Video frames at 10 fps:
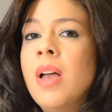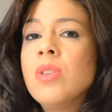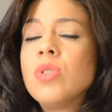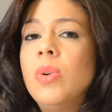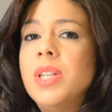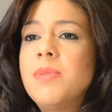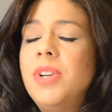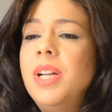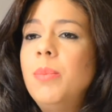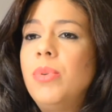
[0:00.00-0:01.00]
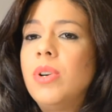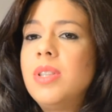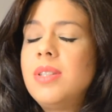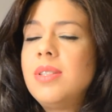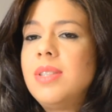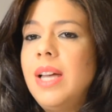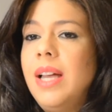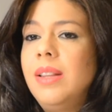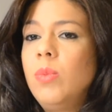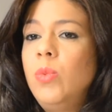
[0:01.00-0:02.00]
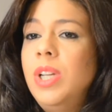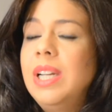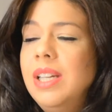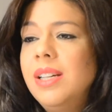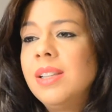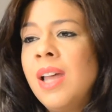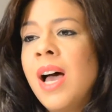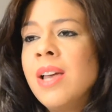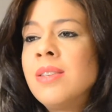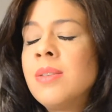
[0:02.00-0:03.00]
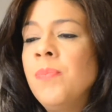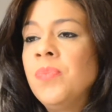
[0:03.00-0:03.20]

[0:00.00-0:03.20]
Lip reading: So it's very important that we legalize,